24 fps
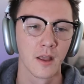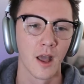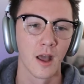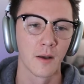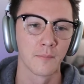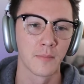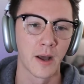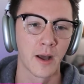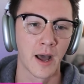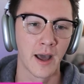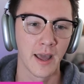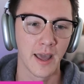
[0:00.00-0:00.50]

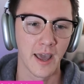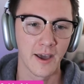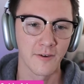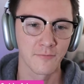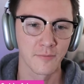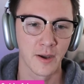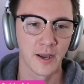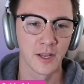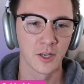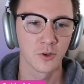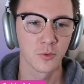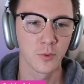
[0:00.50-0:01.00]
I have my
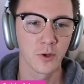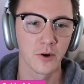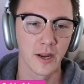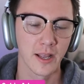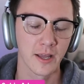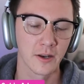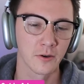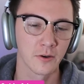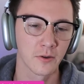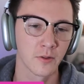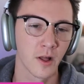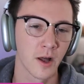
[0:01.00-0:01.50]
Twitter
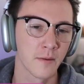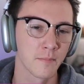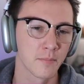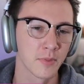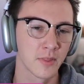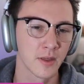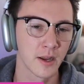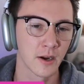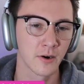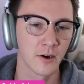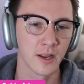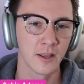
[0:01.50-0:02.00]
handle up
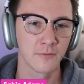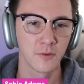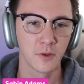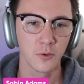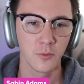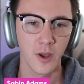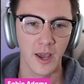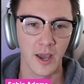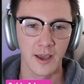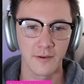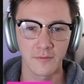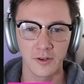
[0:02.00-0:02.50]
there. If you
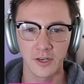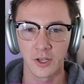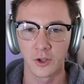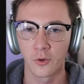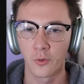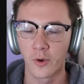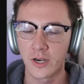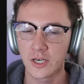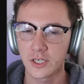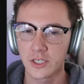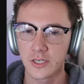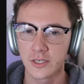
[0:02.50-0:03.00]
have any
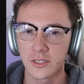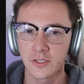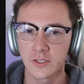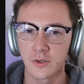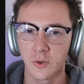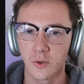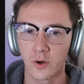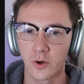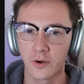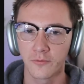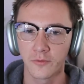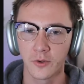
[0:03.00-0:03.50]
questions
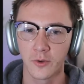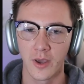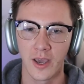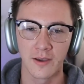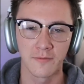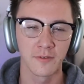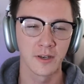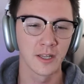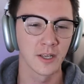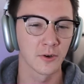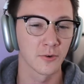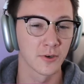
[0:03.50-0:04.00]
or if you have
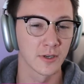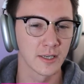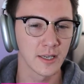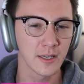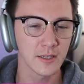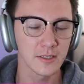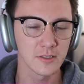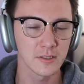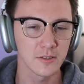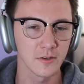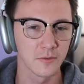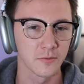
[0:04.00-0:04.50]
any
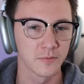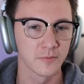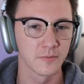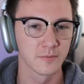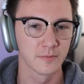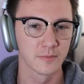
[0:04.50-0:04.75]
critiques of